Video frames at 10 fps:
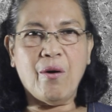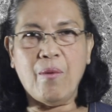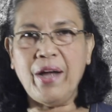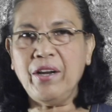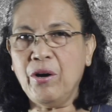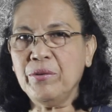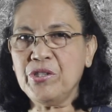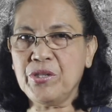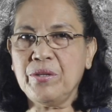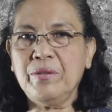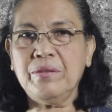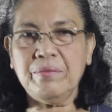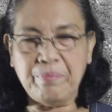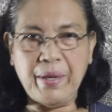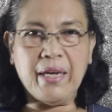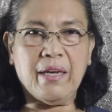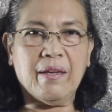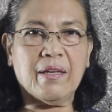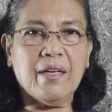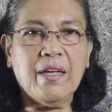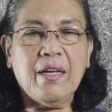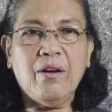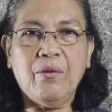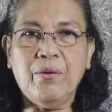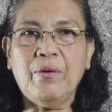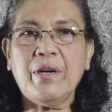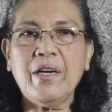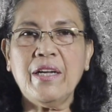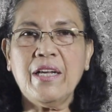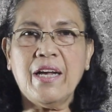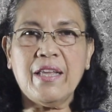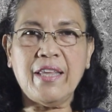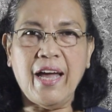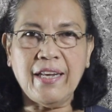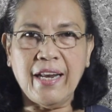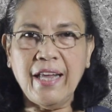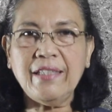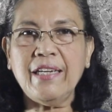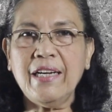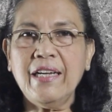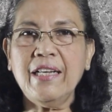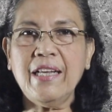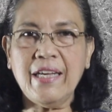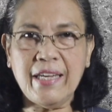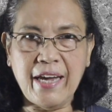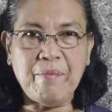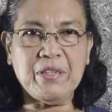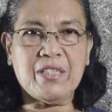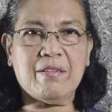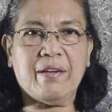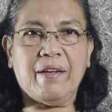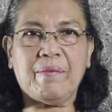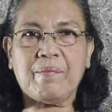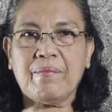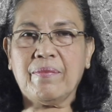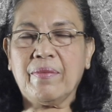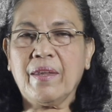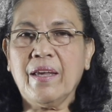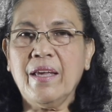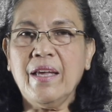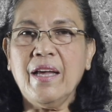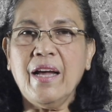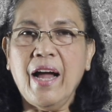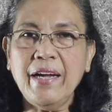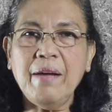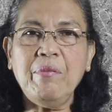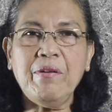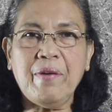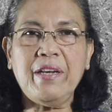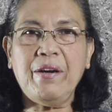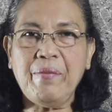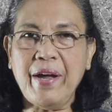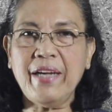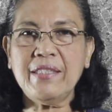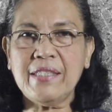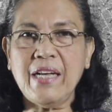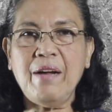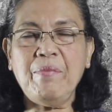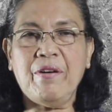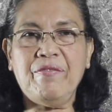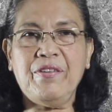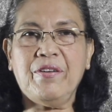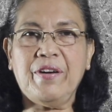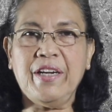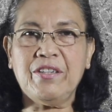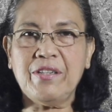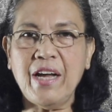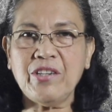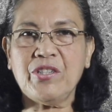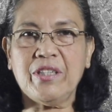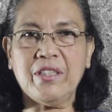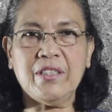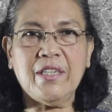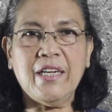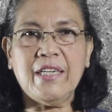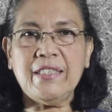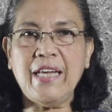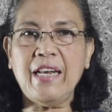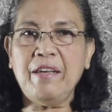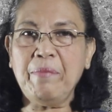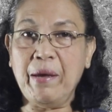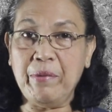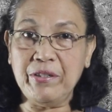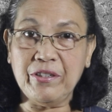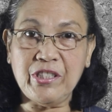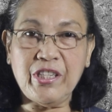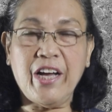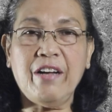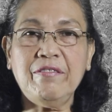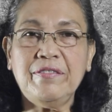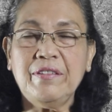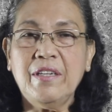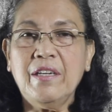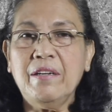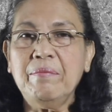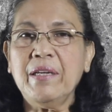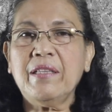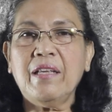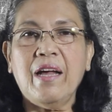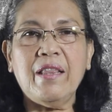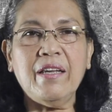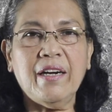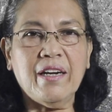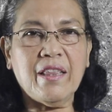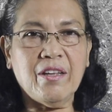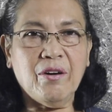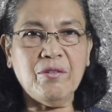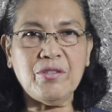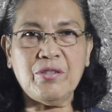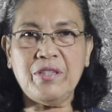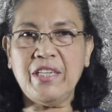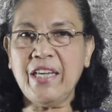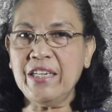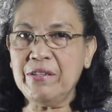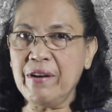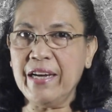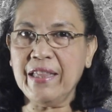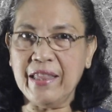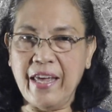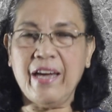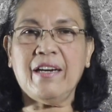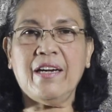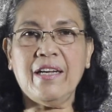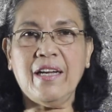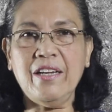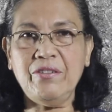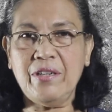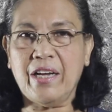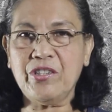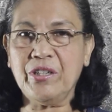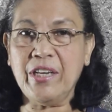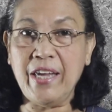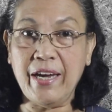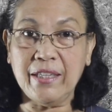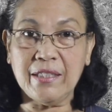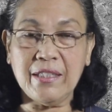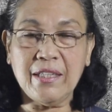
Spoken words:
102B, or the Analytical Chemistry. I have already read some of your introduction telling me about yourself, but there are those who did not write their introduction yet.